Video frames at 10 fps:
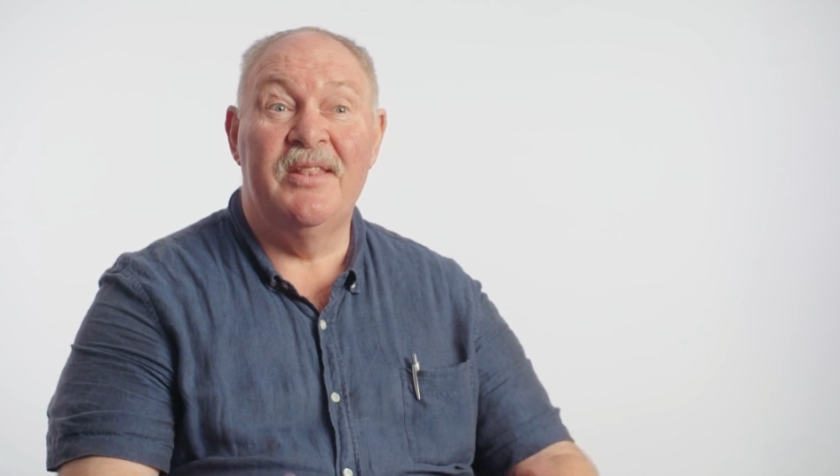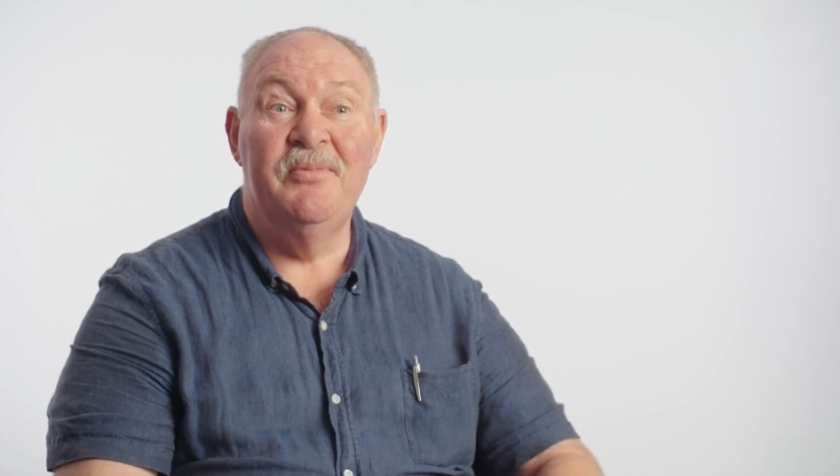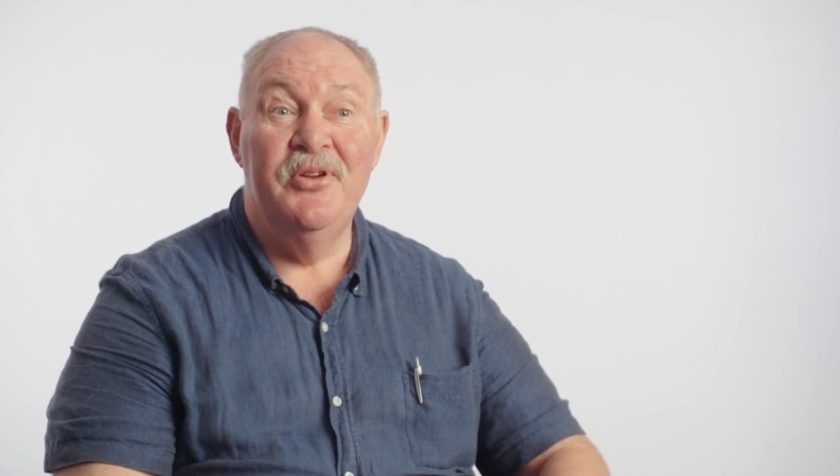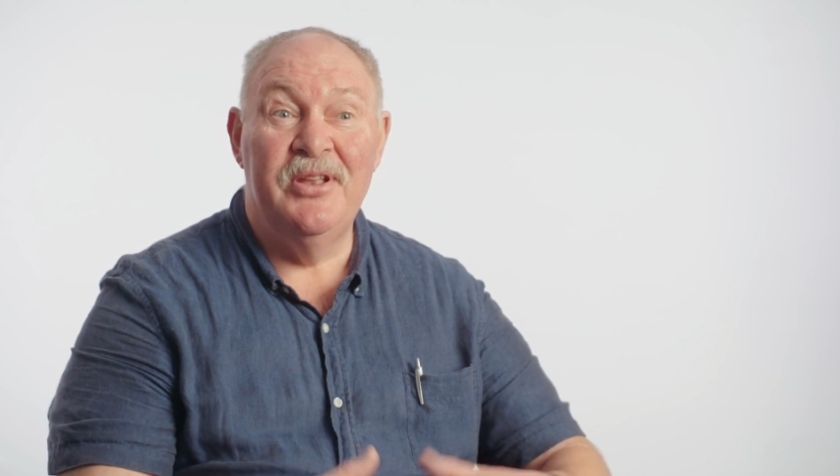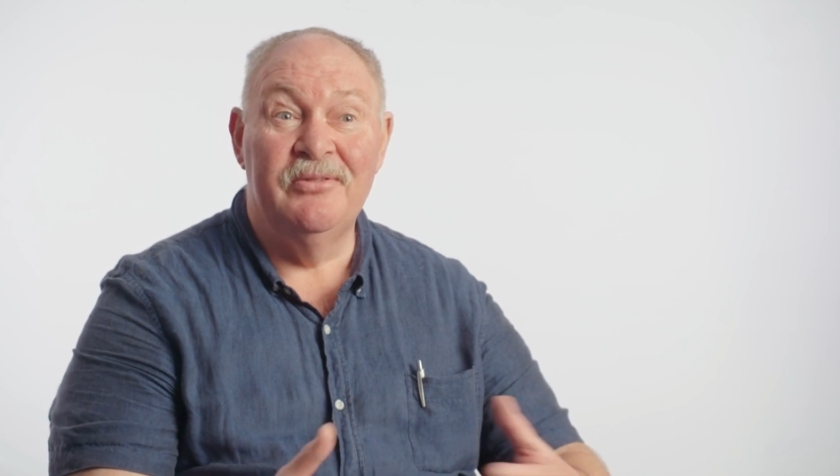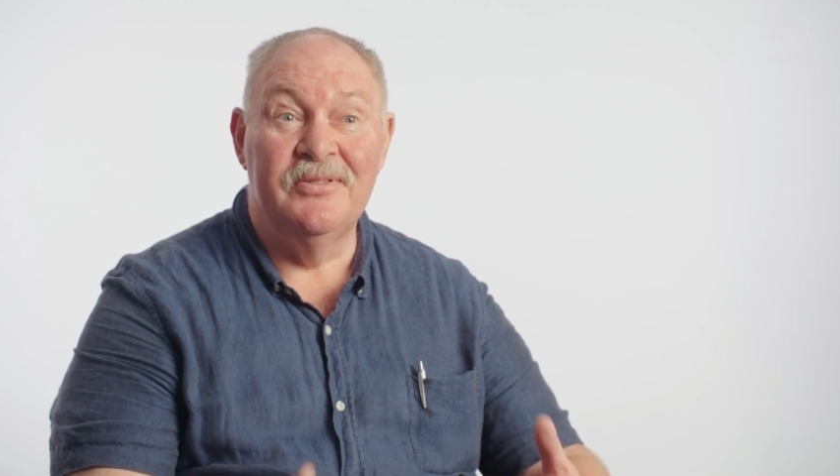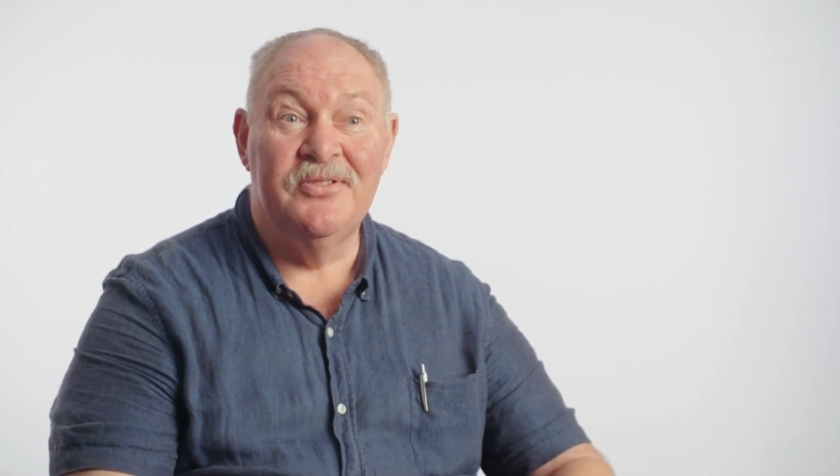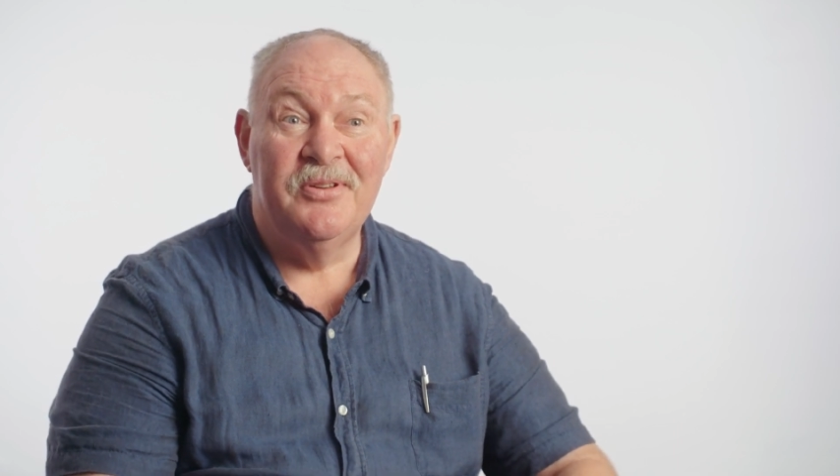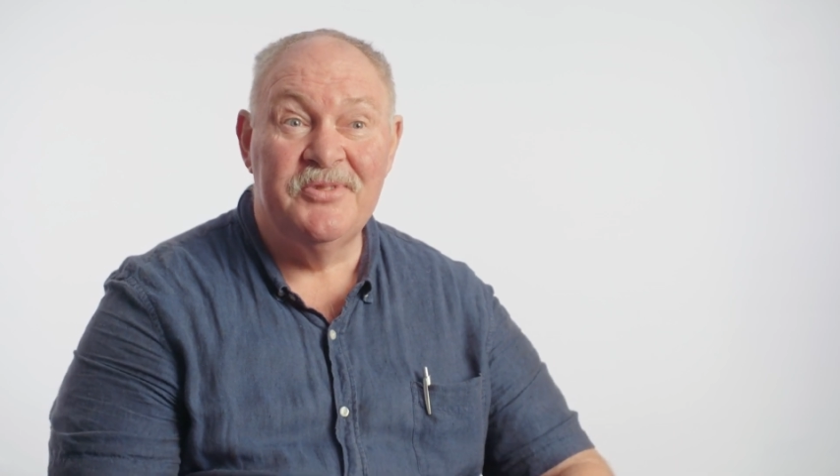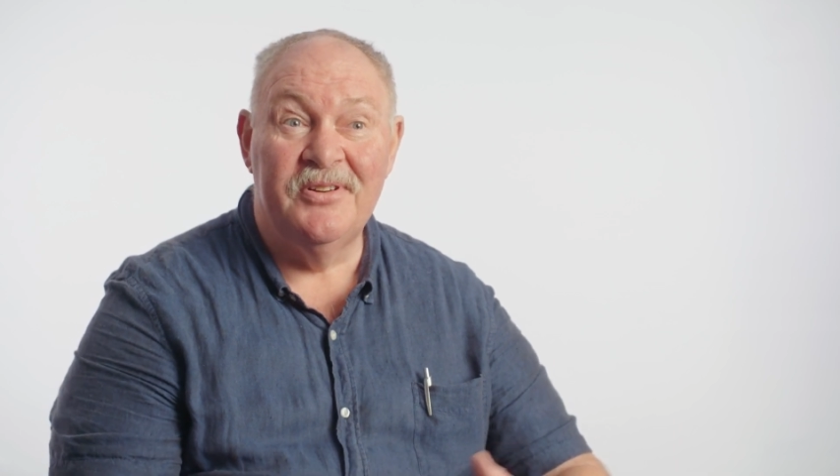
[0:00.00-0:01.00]
other medical
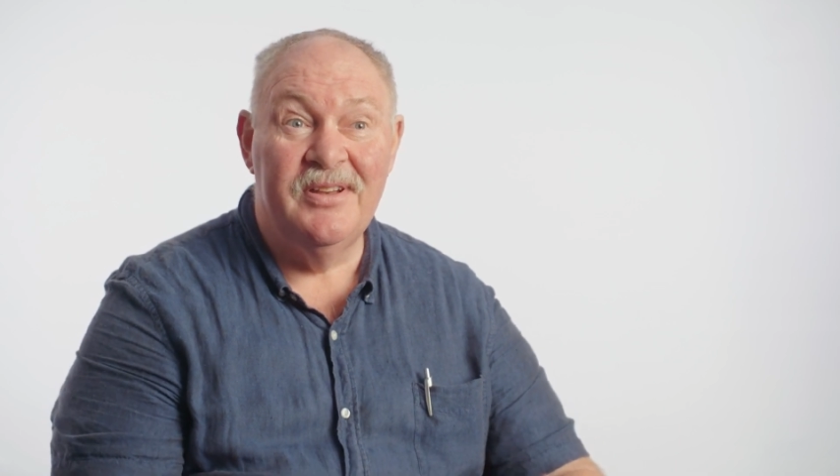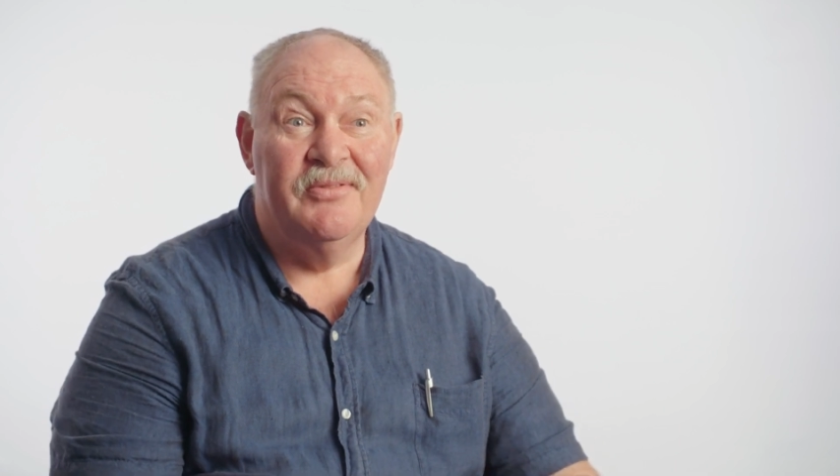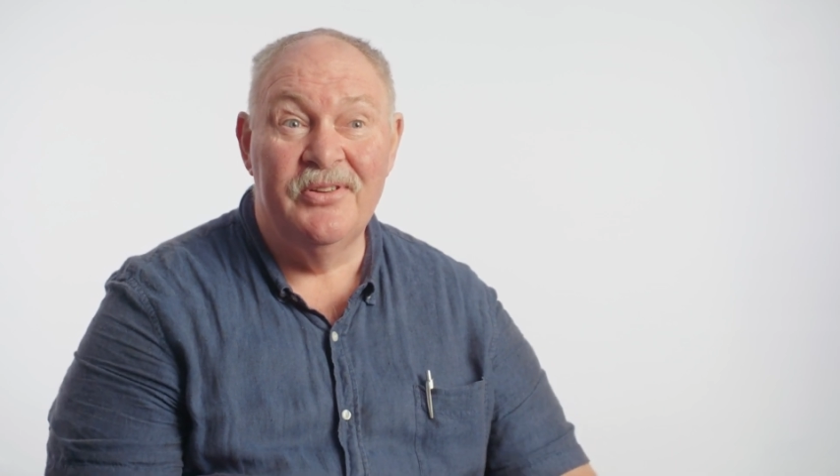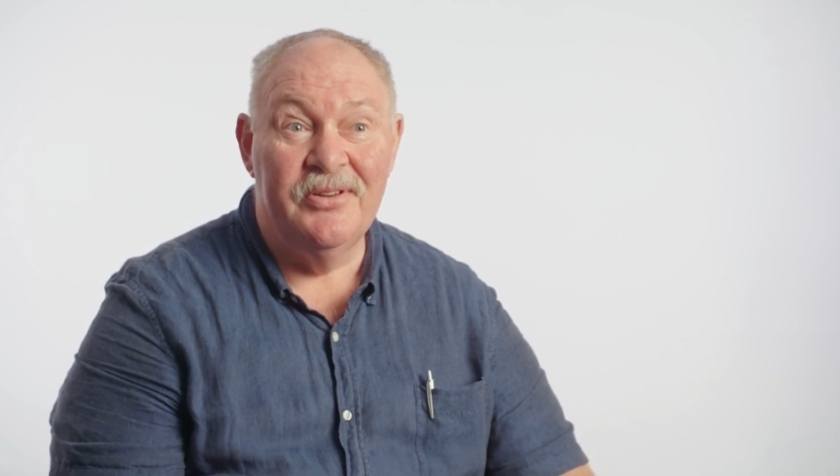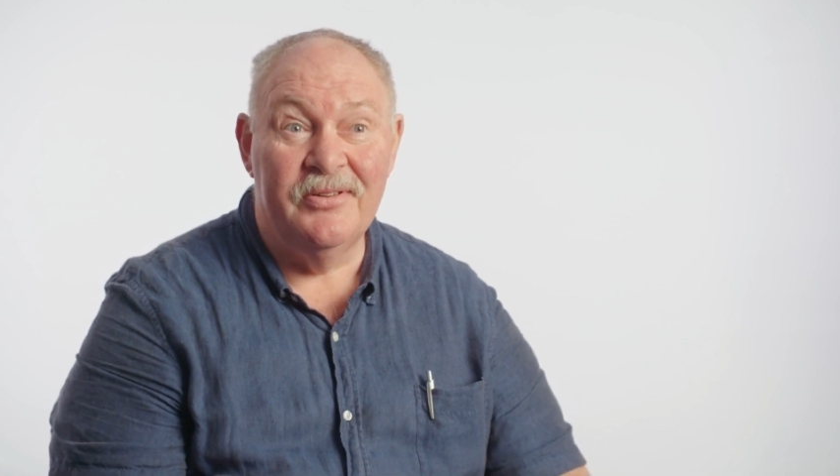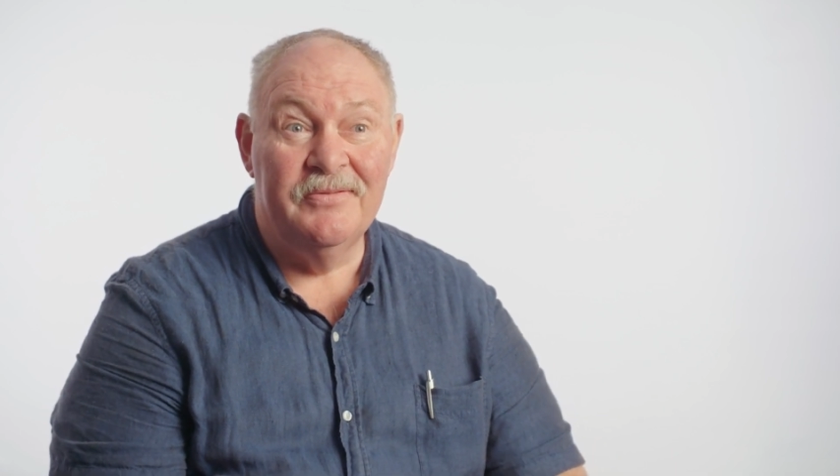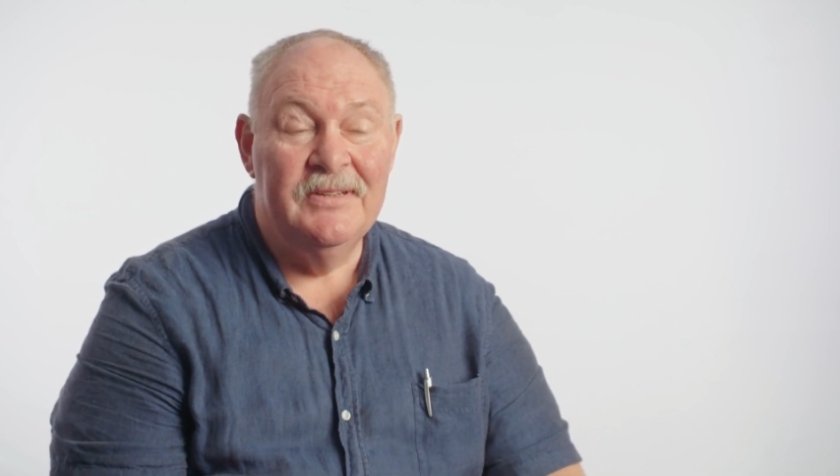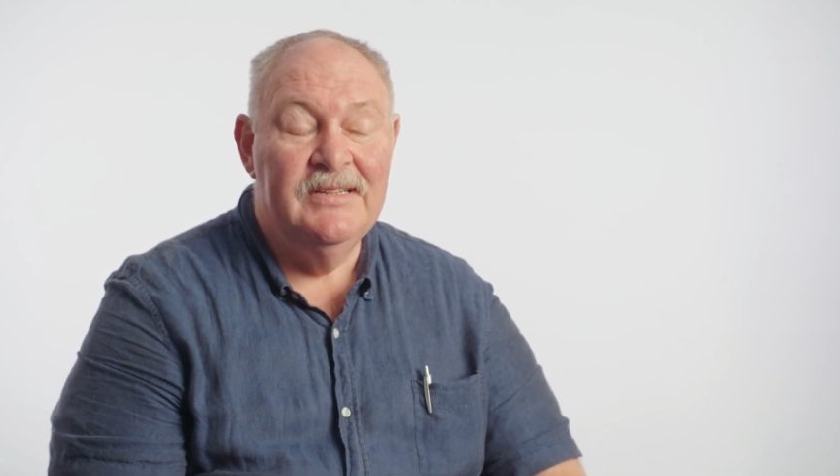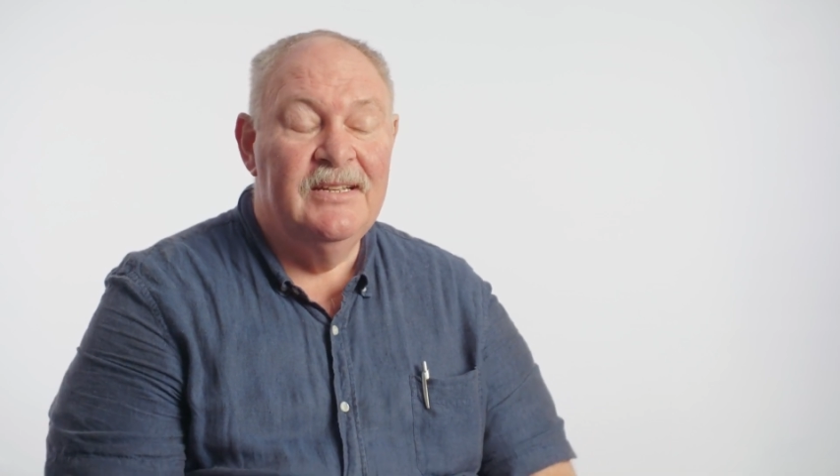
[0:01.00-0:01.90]
terms that I'd never heard of.